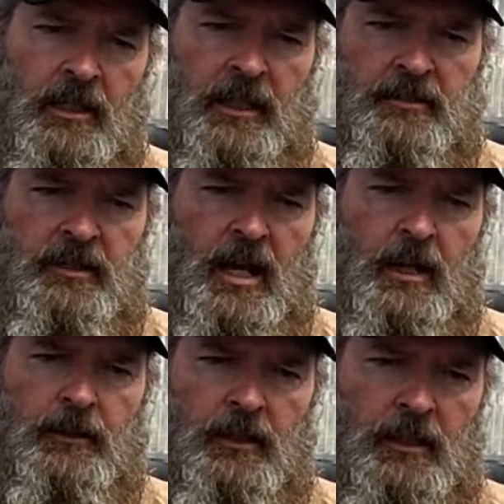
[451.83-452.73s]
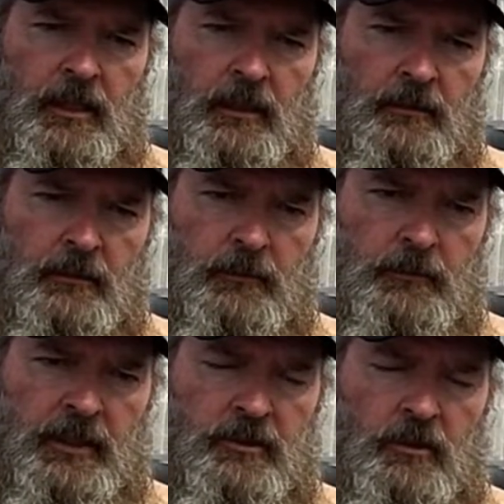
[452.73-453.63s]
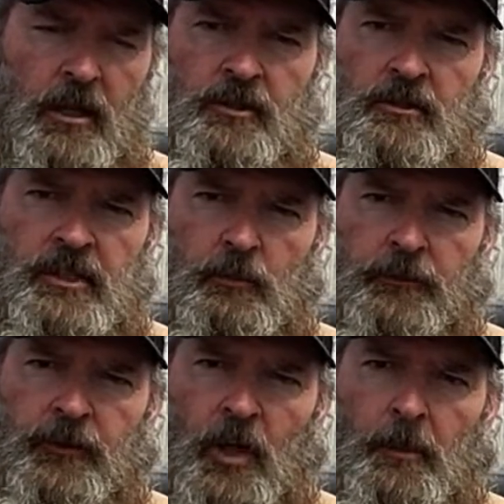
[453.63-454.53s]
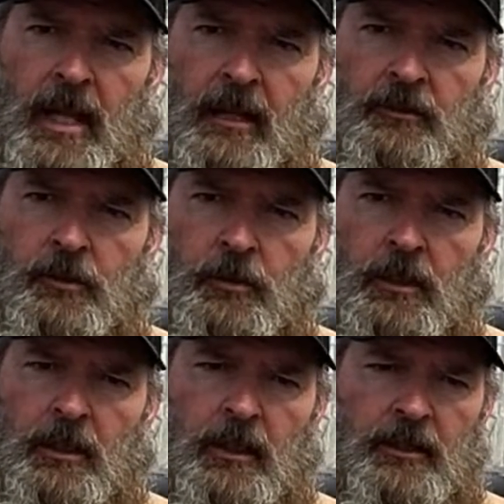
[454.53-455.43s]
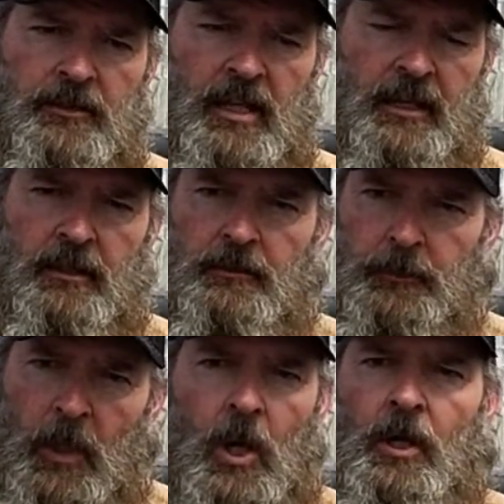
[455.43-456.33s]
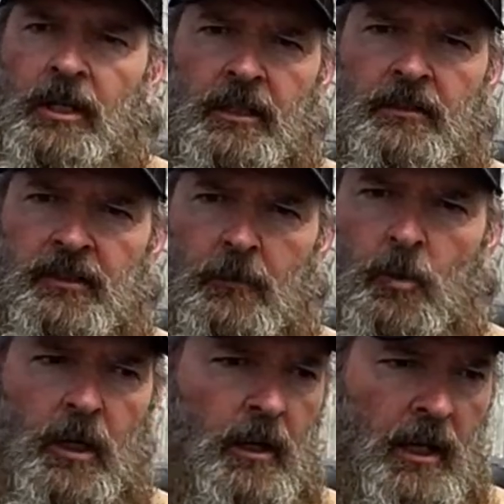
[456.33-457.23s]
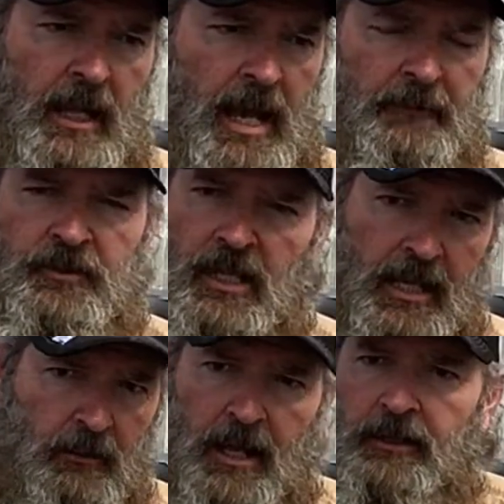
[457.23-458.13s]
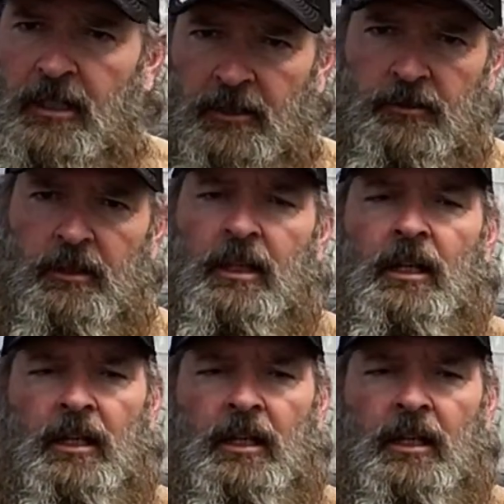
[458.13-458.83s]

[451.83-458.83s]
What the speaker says: It's not instructions that were farmed out to a second party somewhere out of state or out of country.